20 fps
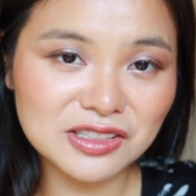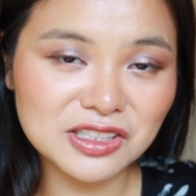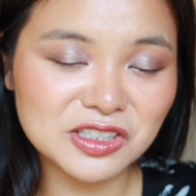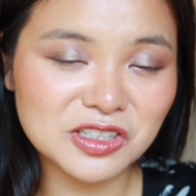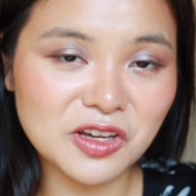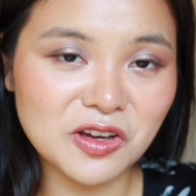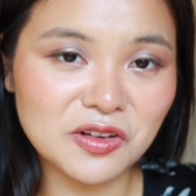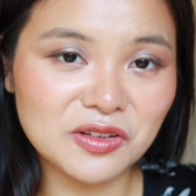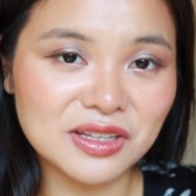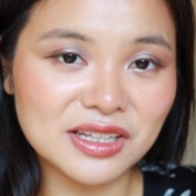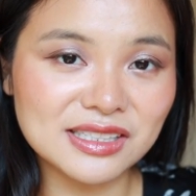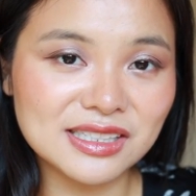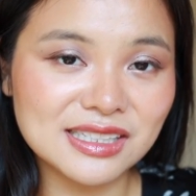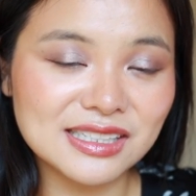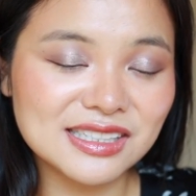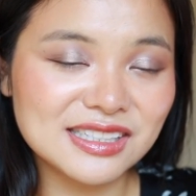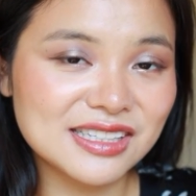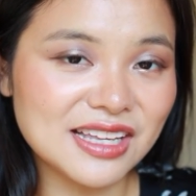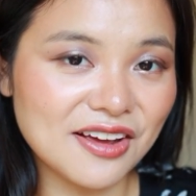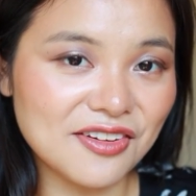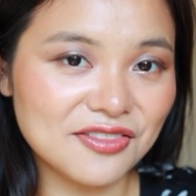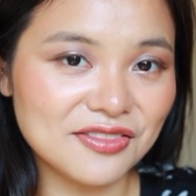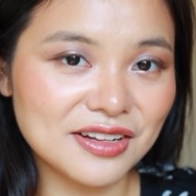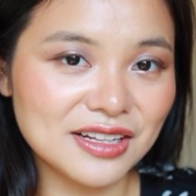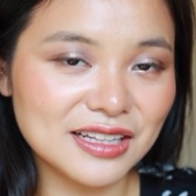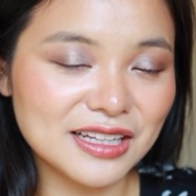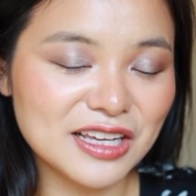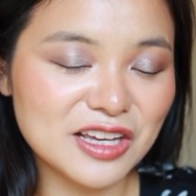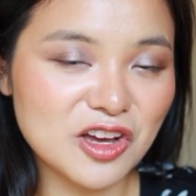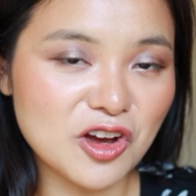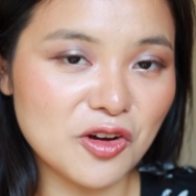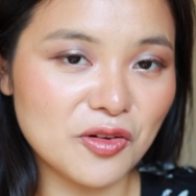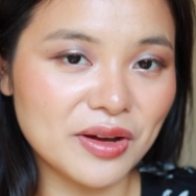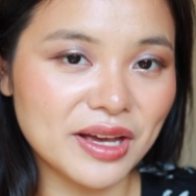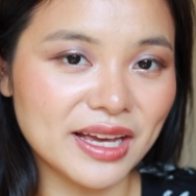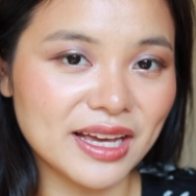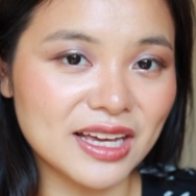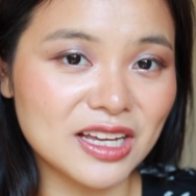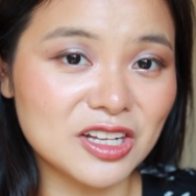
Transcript: so this is definitely going